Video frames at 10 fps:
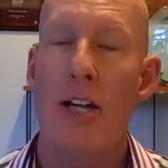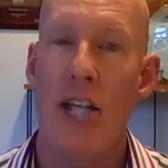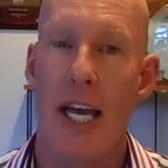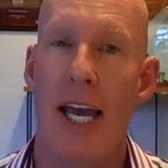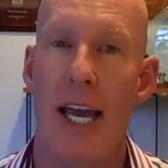
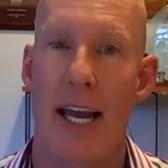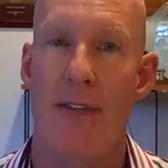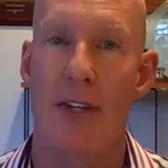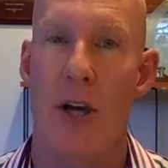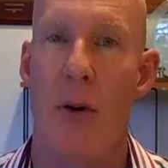checking in
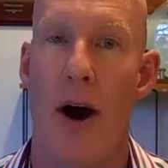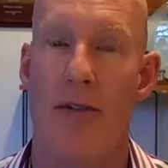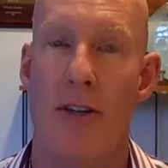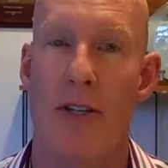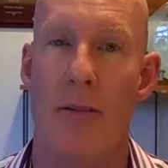every so
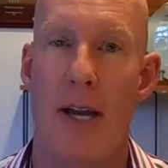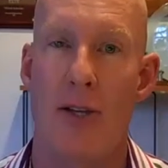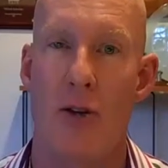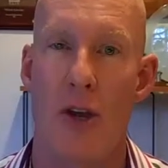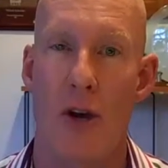often to make
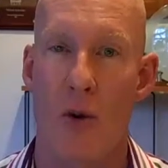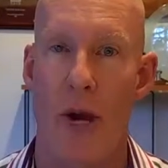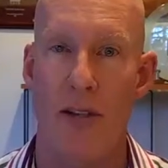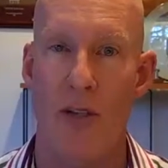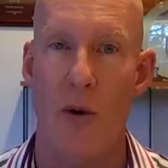sure that your
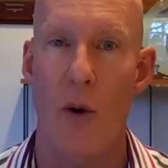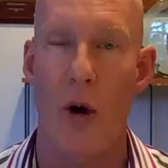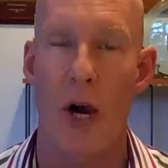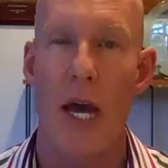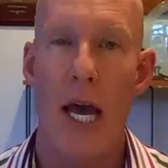credit
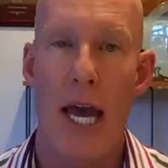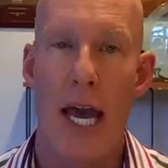score